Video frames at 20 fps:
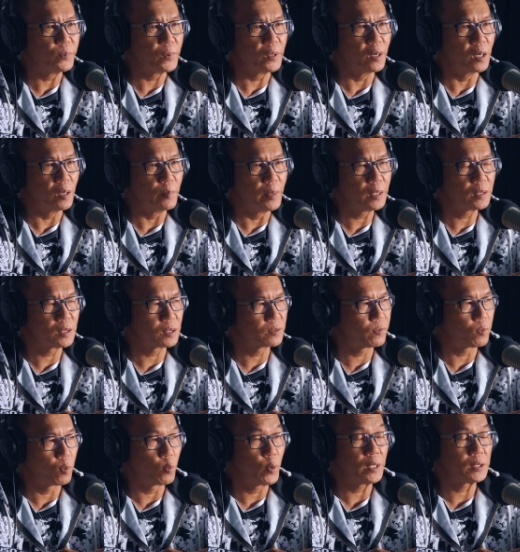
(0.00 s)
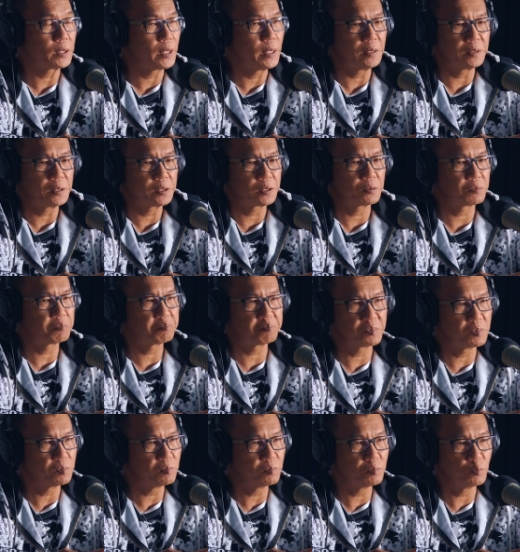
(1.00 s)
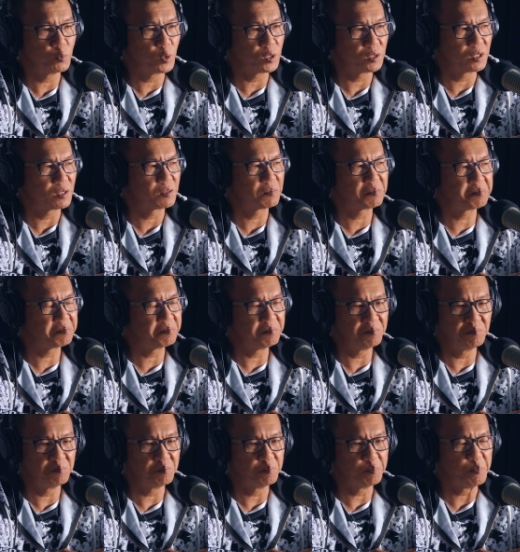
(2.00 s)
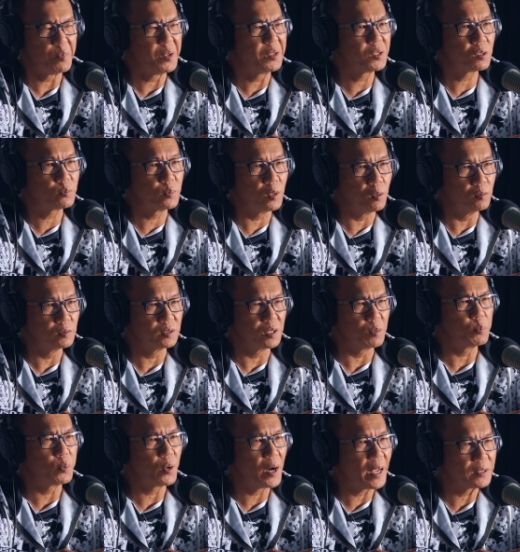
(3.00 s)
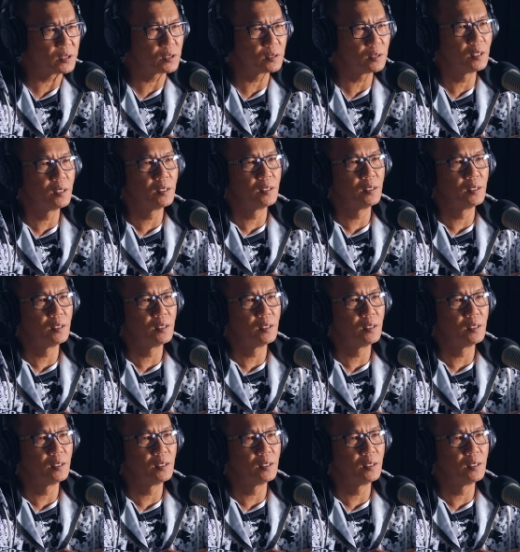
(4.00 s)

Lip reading: You know what I mean? Because for weeks he was just miserable, depressed.